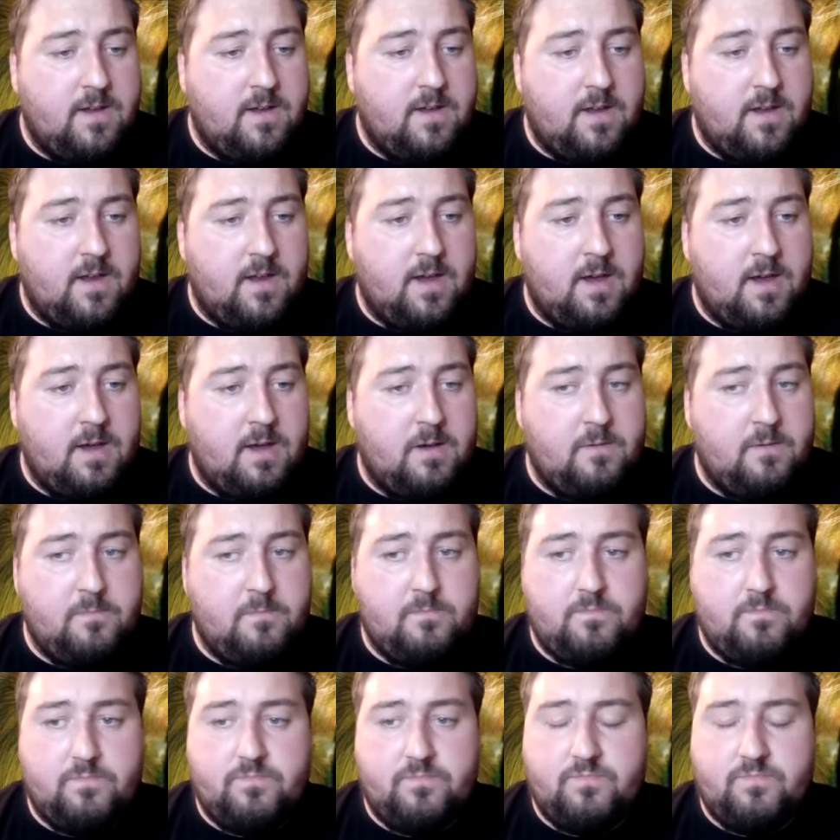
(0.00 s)

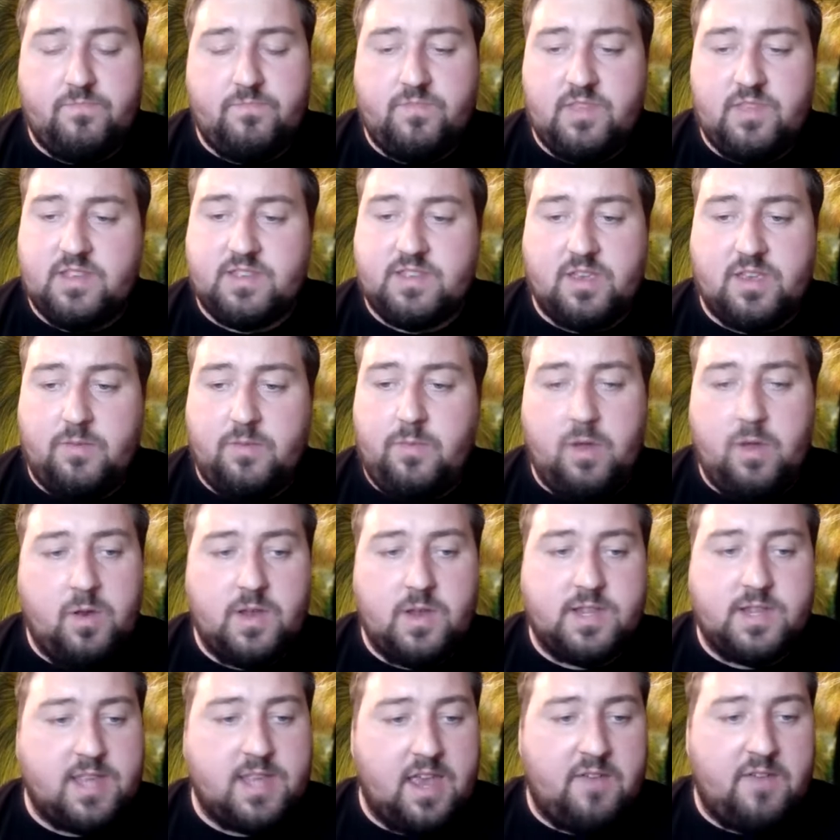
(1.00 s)
um, this
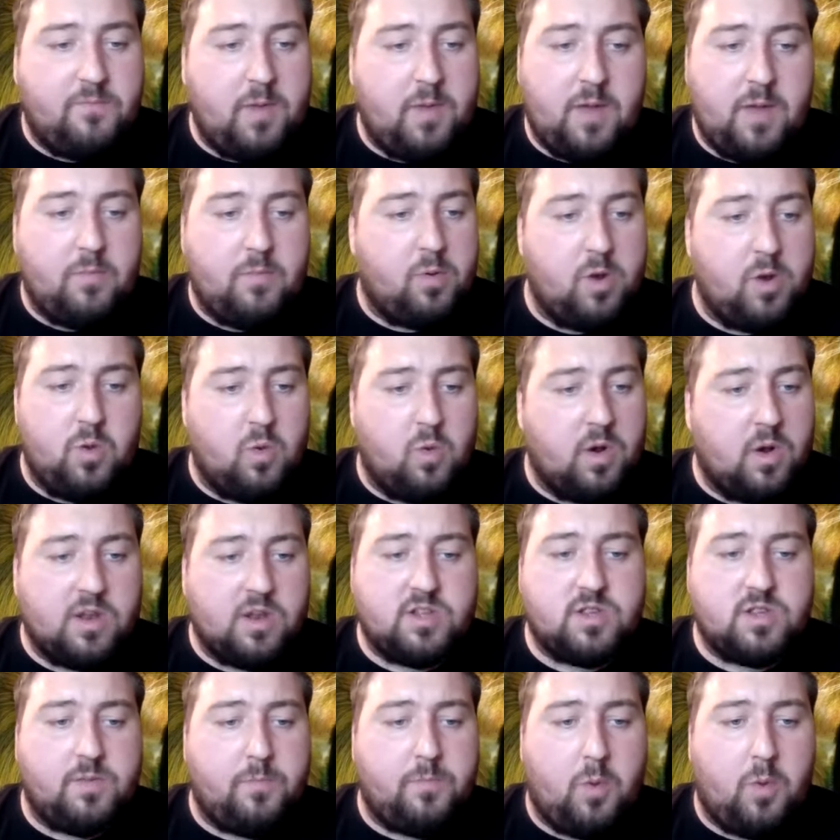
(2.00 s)
community of people who want
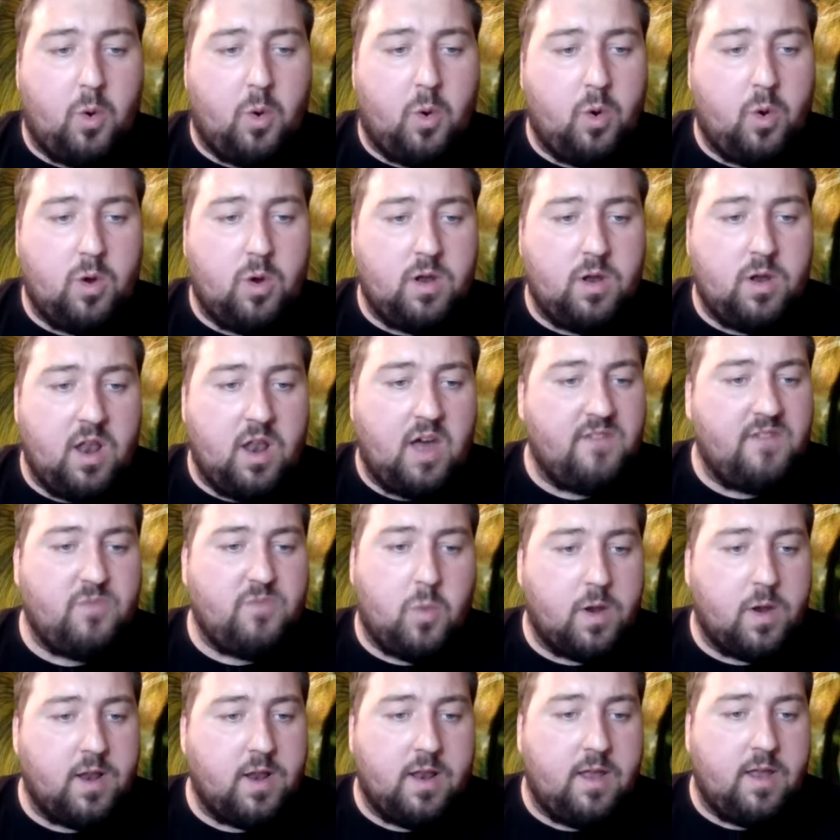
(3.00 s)
to support and love
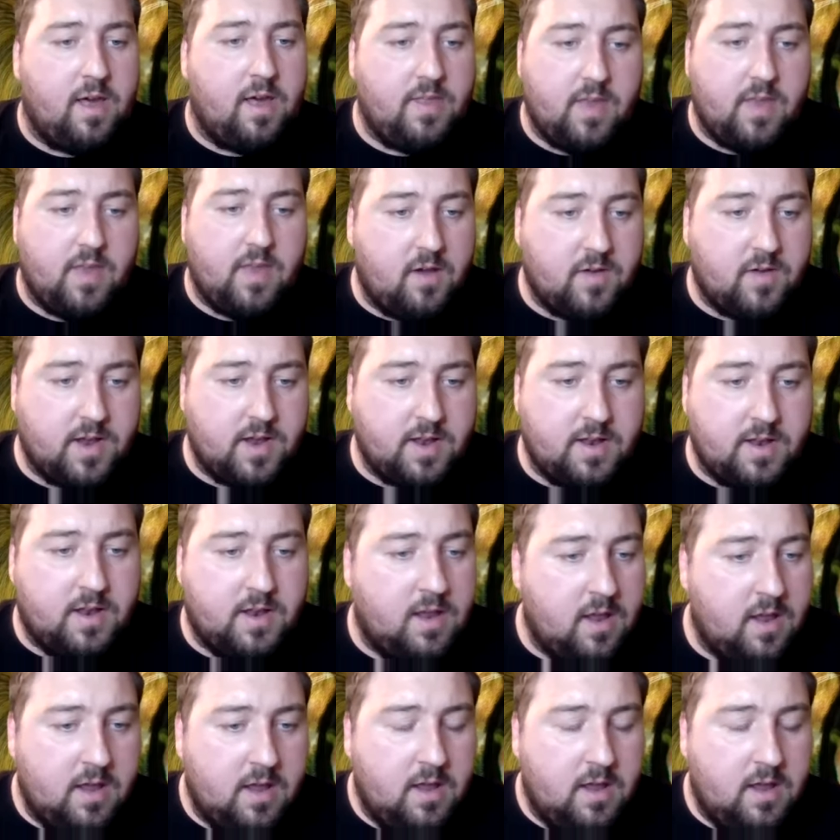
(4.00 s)
one another. And